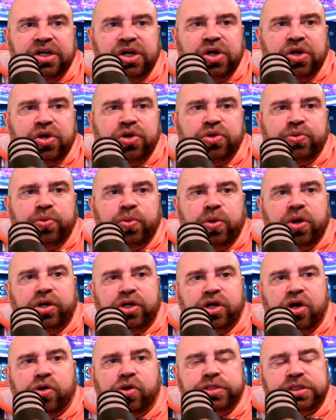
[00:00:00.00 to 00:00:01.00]
who
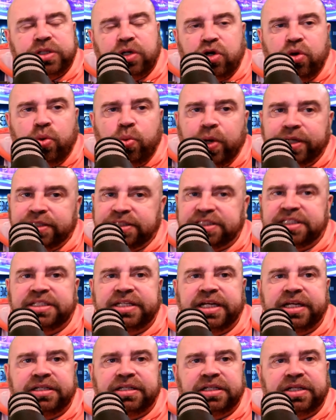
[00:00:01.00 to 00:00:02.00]

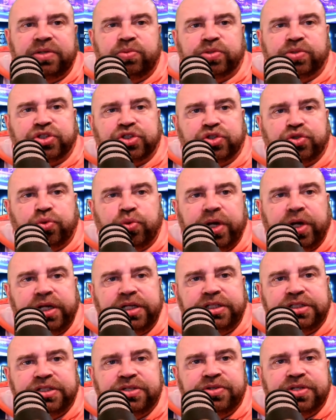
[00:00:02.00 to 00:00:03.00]
coincidentally was
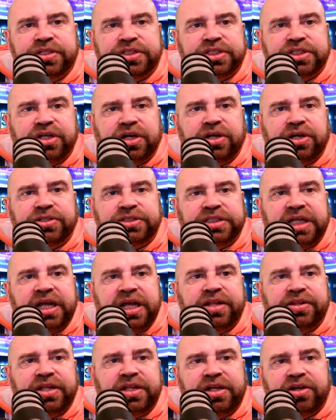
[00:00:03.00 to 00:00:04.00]
traded to the Stars
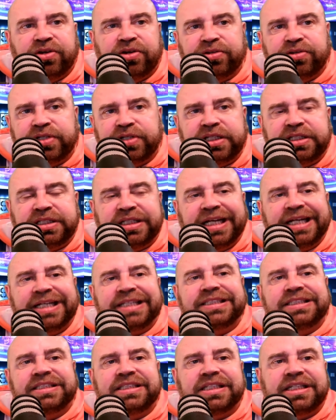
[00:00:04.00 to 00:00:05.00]
in the early
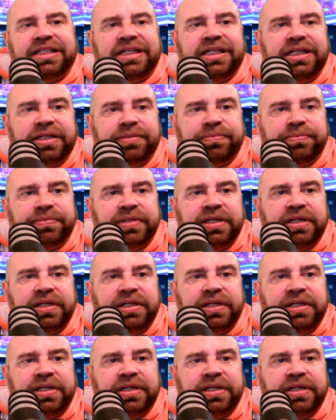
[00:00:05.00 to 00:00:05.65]
days to come.